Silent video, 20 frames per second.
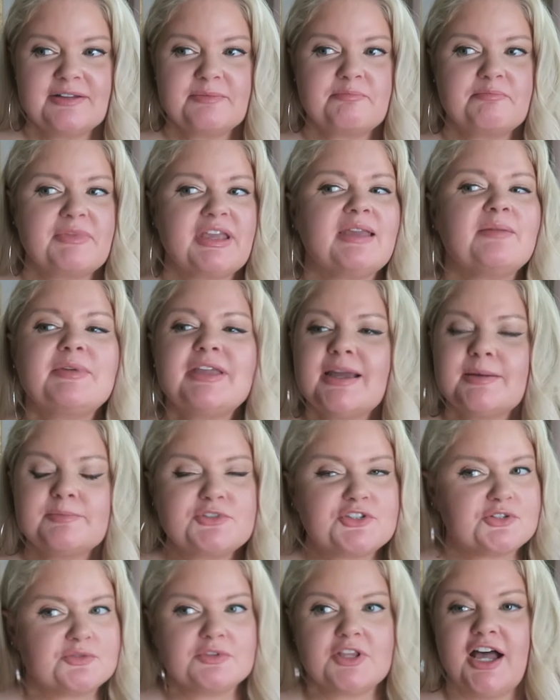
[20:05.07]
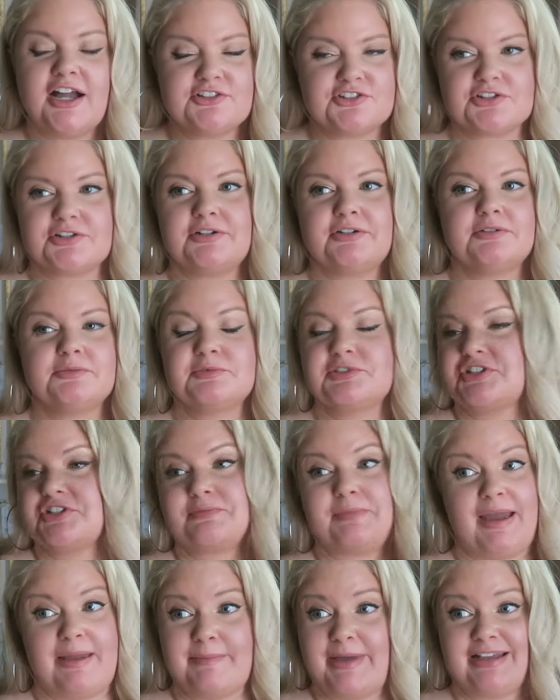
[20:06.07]
Maybe I'm too logical, which is
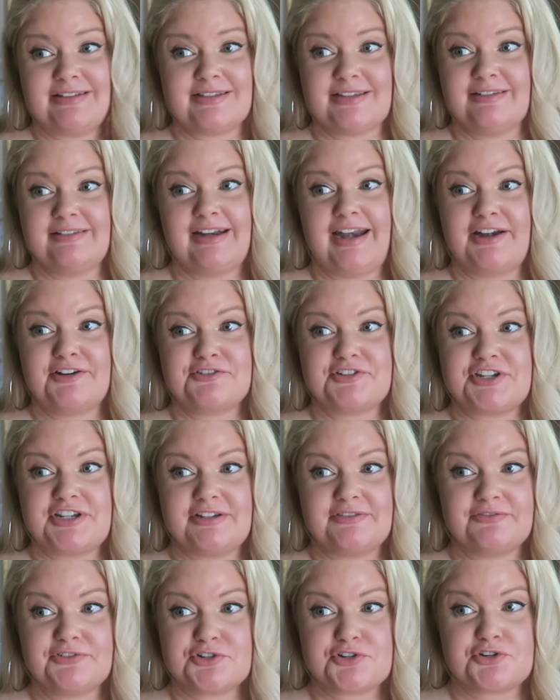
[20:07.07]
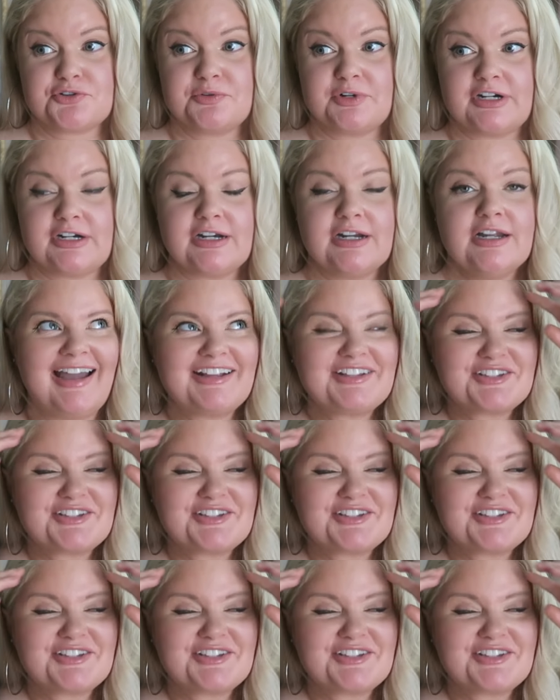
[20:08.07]
my masculine energy for sure.